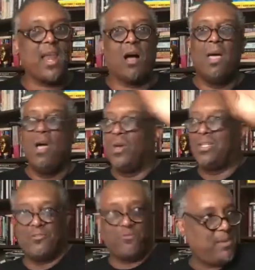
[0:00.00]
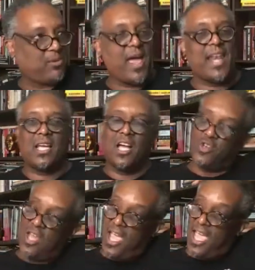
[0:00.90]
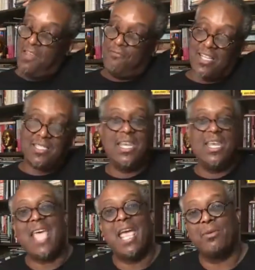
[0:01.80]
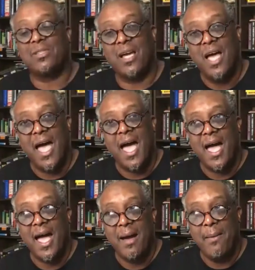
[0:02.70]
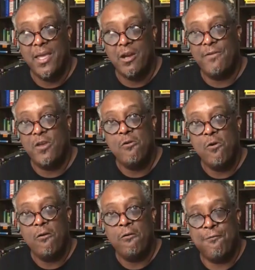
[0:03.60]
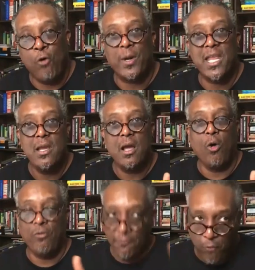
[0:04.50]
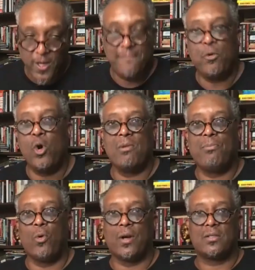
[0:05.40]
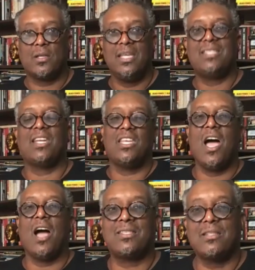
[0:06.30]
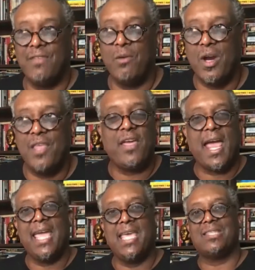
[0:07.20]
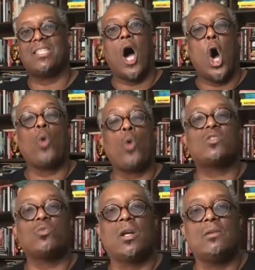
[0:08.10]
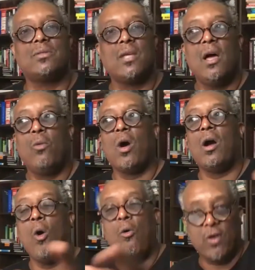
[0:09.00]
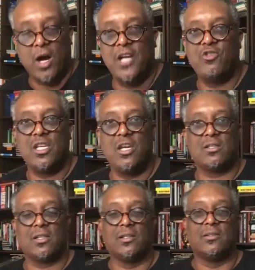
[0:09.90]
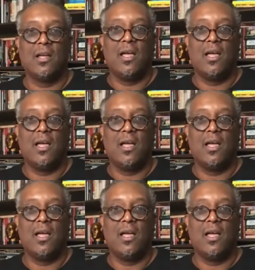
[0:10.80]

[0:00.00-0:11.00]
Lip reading: up with different people around the country. And eventually he's able to interview over 40 Pullman porters. He said the youngest of them were in their 80s. The oldest ones were over 100 years old.